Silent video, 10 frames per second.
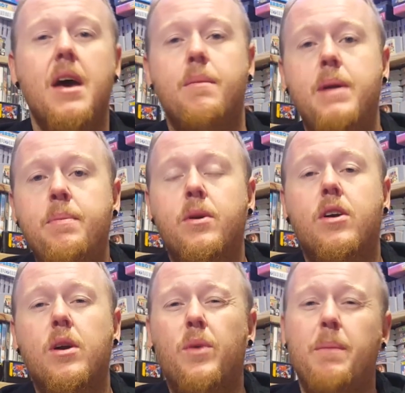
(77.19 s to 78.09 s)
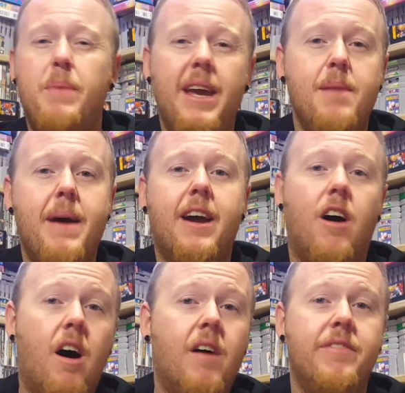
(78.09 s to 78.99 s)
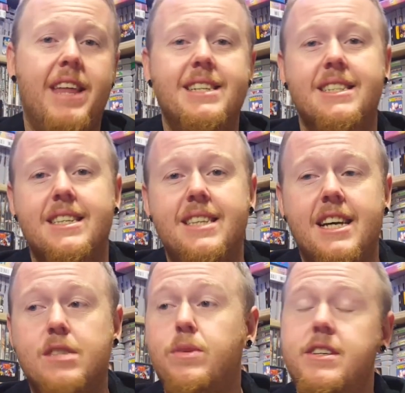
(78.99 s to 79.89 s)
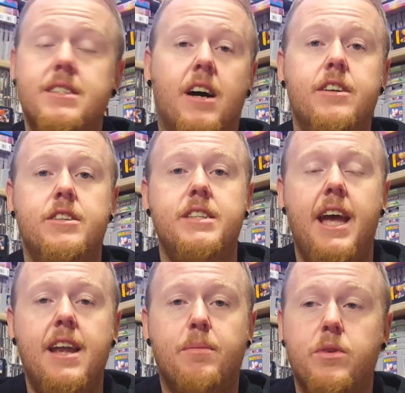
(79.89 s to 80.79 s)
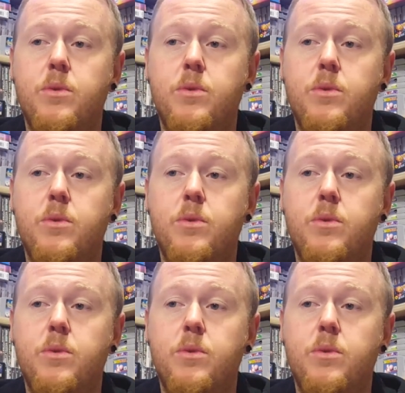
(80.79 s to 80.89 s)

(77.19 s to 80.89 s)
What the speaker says: people are going to want to piggyback off that success, which is understandable.